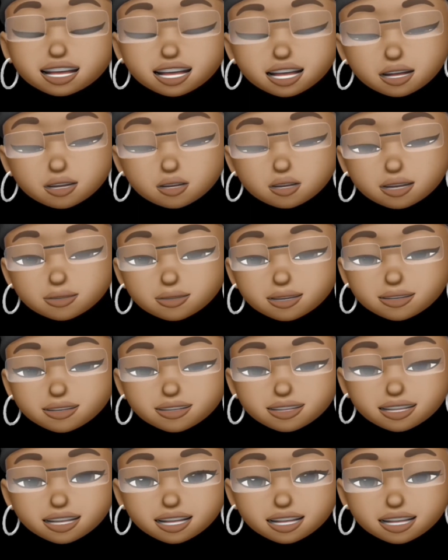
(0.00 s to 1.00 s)
Creamy
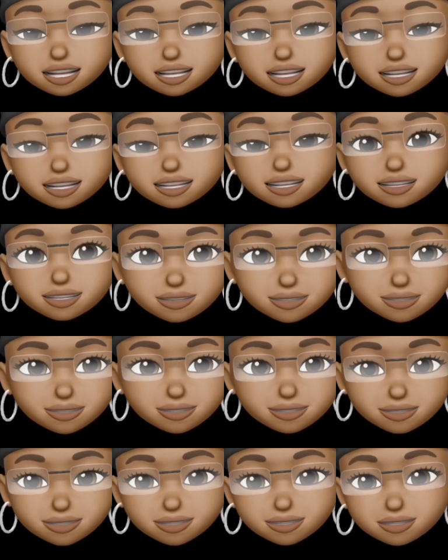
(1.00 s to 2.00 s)
vanilla.
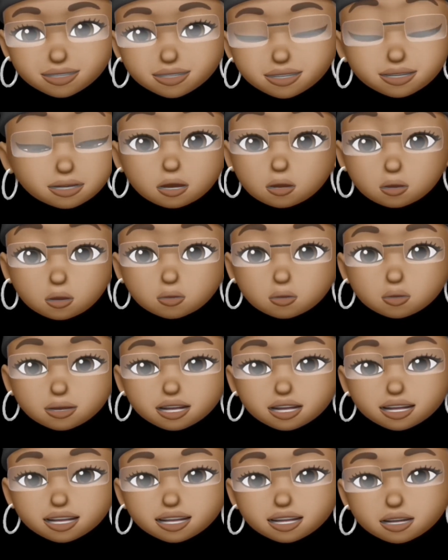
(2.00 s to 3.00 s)
With
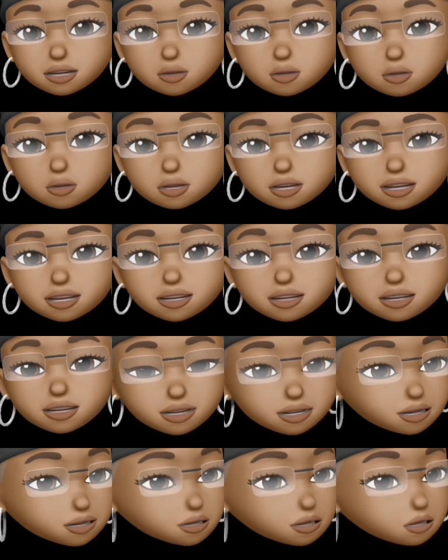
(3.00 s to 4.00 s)
essential oils.
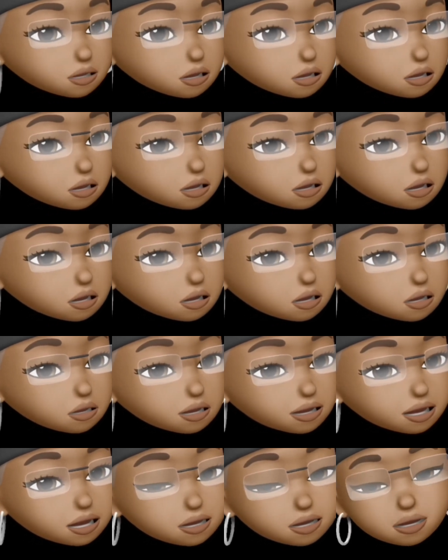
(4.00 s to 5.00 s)

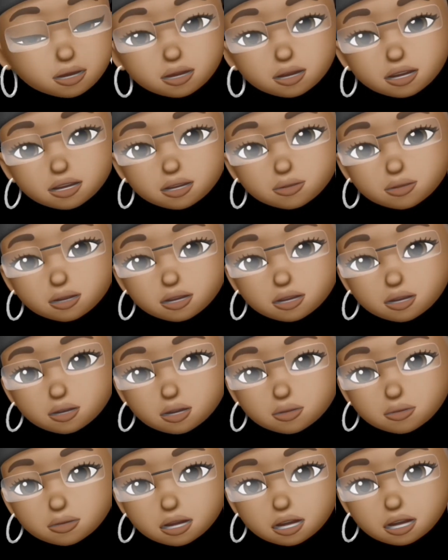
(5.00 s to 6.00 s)
Okay, y'all, this one's going to be
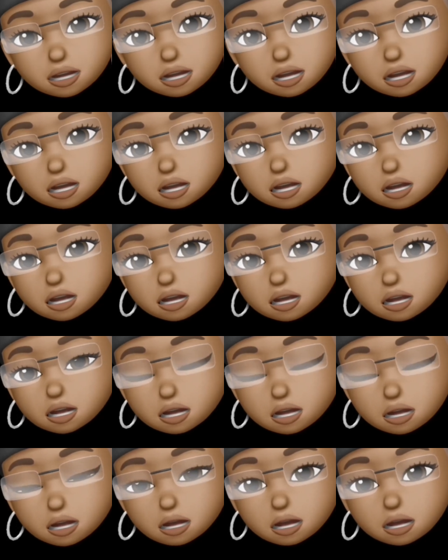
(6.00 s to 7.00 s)
a goodie.
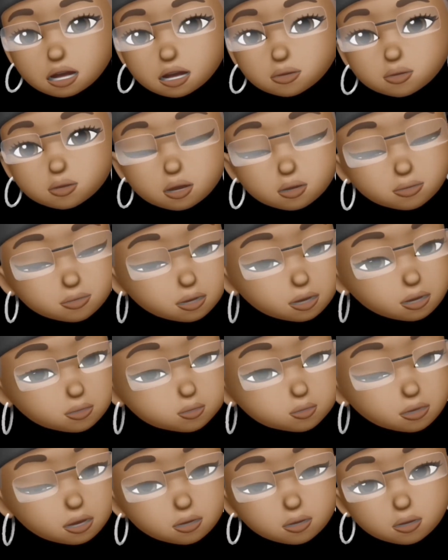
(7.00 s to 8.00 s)
And I'm going to
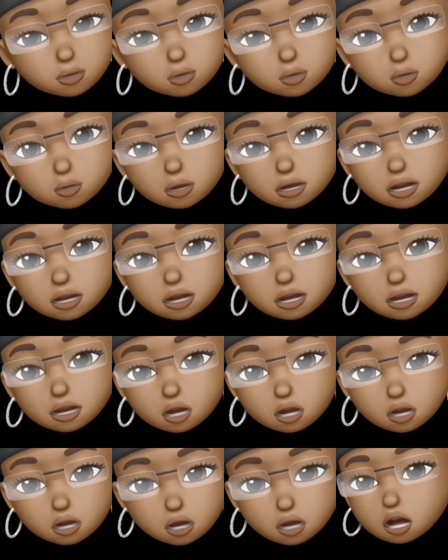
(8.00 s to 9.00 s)
enjoy
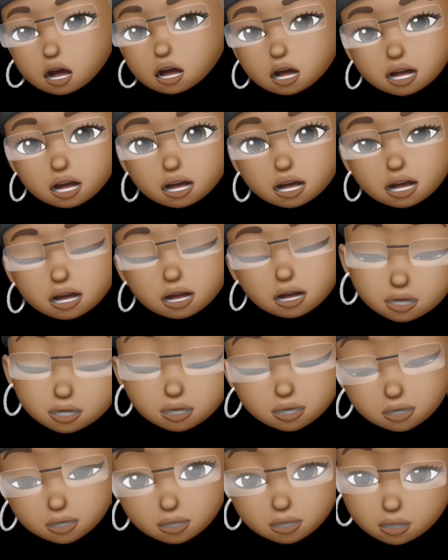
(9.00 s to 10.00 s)
she.
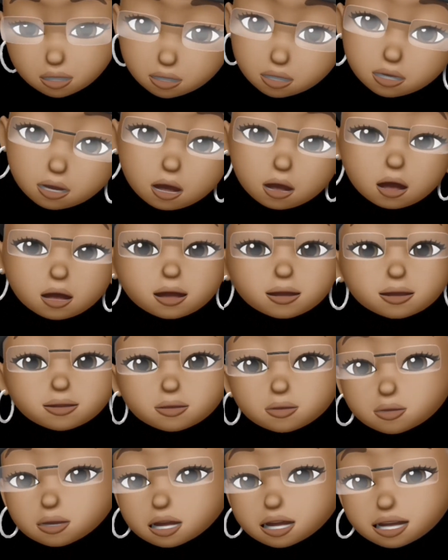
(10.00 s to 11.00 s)
So
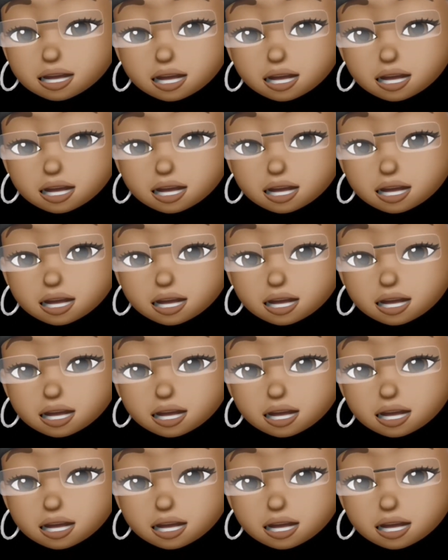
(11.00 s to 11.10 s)
let me